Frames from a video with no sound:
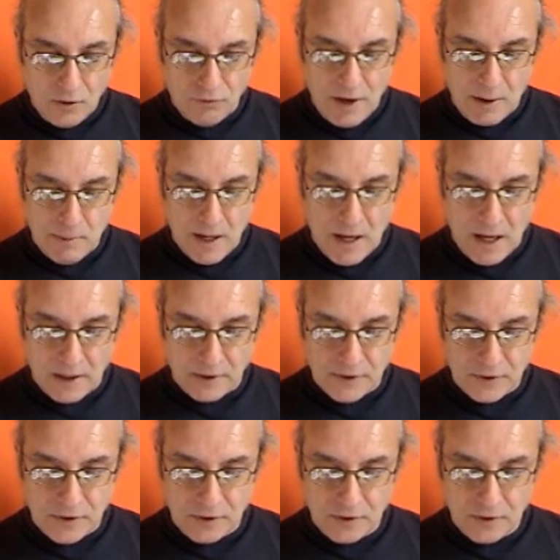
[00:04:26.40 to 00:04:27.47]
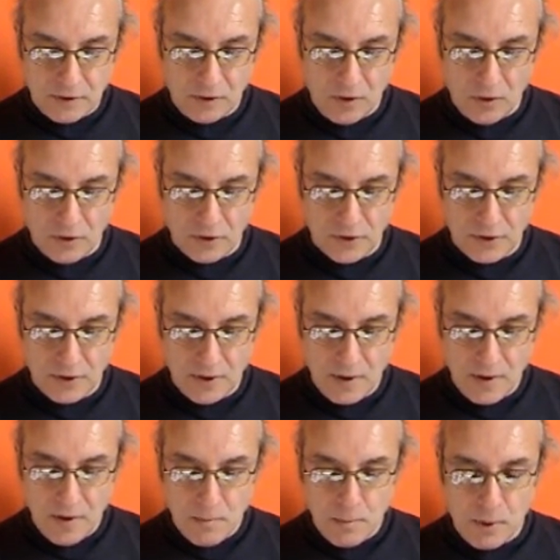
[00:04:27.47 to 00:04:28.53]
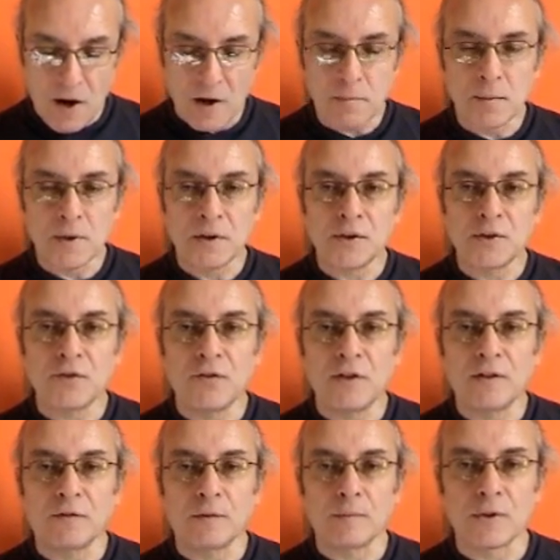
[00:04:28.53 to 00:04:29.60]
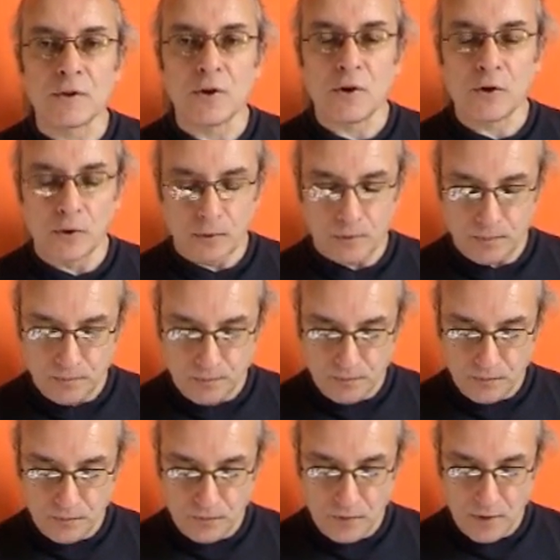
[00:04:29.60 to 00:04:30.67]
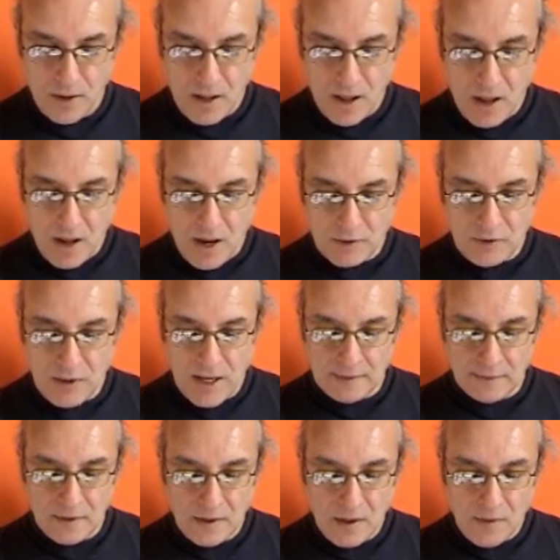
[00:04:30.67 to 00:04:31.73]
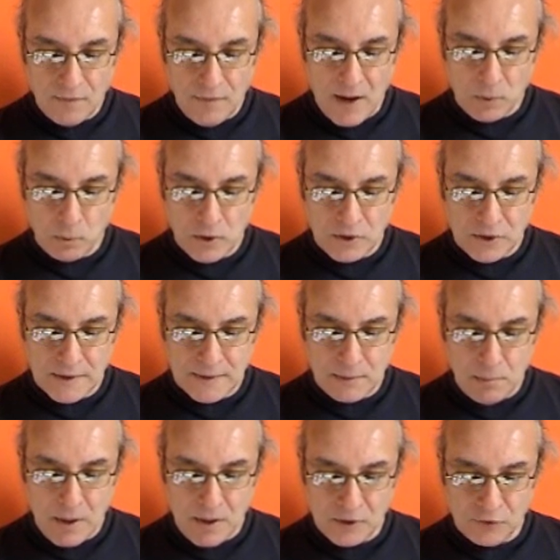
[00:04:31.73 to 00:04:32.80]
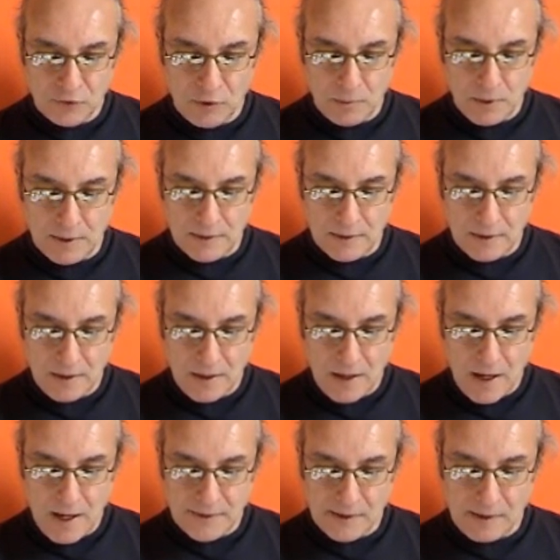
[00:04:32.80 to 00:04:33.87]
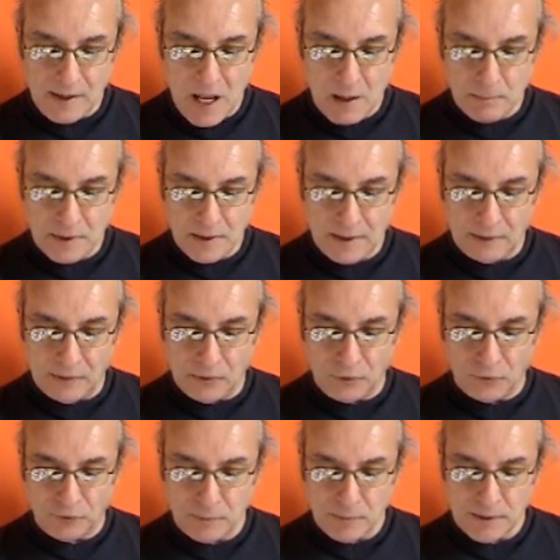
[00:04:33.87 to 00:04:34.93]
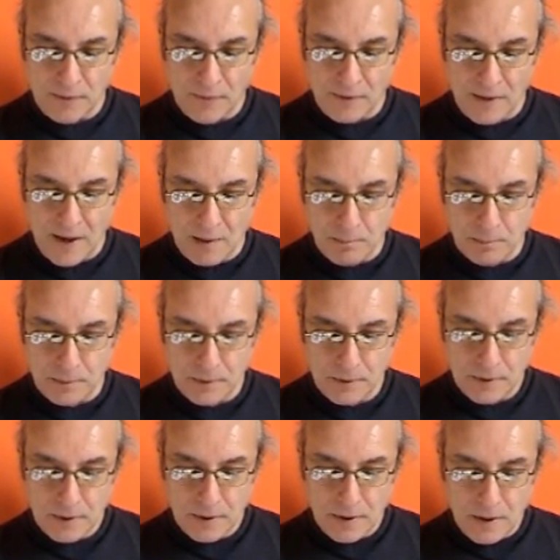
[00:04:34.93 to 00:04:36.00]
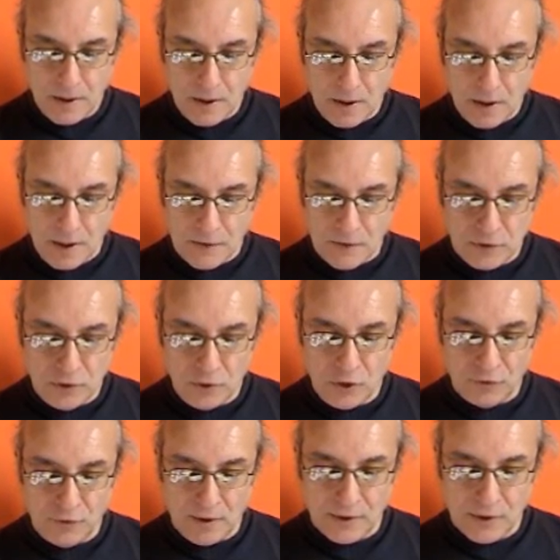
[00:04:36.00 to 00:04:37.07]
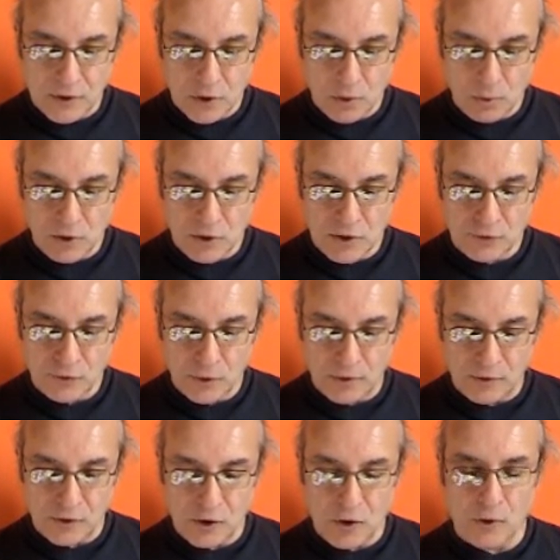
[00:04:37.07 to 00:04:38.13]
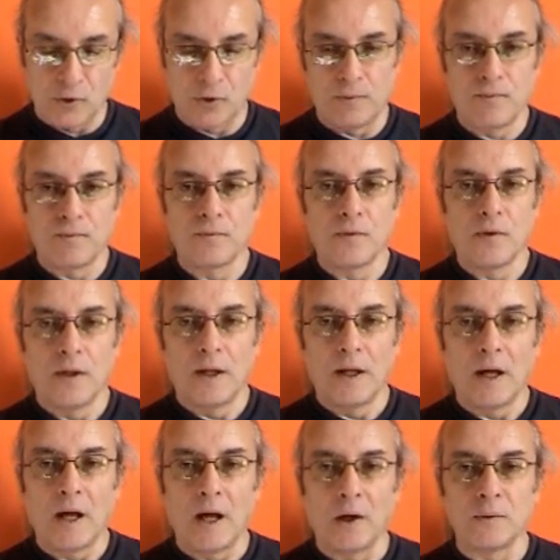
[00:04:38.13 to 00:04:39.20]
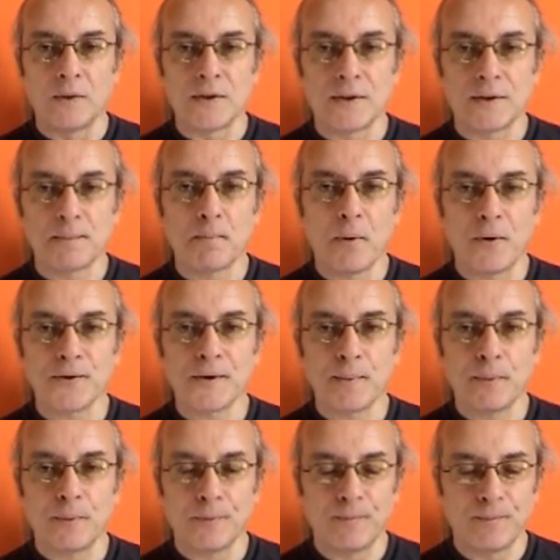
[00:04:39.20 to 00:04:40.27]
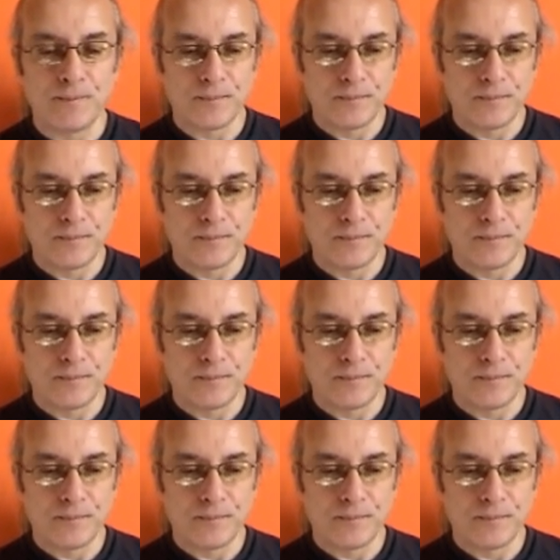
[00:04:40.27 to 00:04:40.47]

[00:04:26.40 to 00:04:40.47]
Rama asked, Lord, Brahman is free from sorrow, and yet that which has emerged from it, as a lamp kindled from another lamp, is a universe which is full of sorrow. How is this possible?